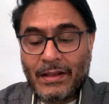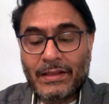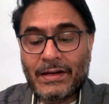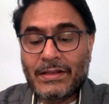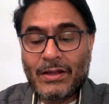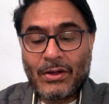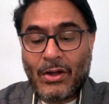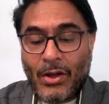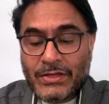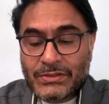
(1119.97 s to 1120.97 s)
that the
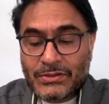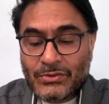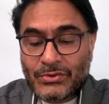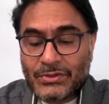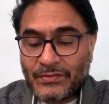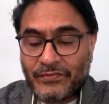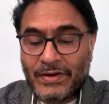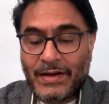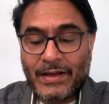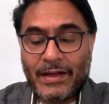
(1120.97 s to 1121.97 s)
Constitution of
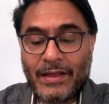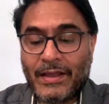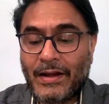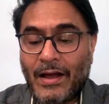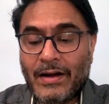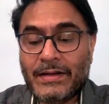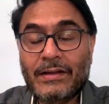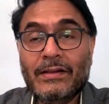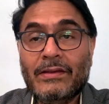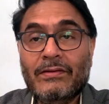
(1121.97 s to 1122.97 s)
India in
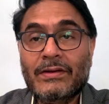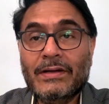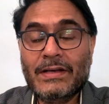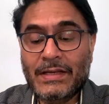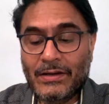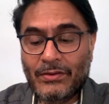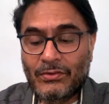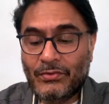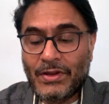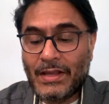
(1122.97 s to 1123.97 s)
Article
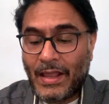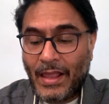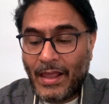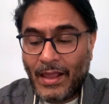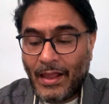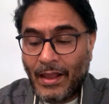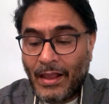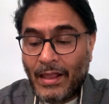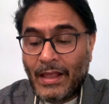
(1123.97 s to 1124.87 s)
13(3)(a)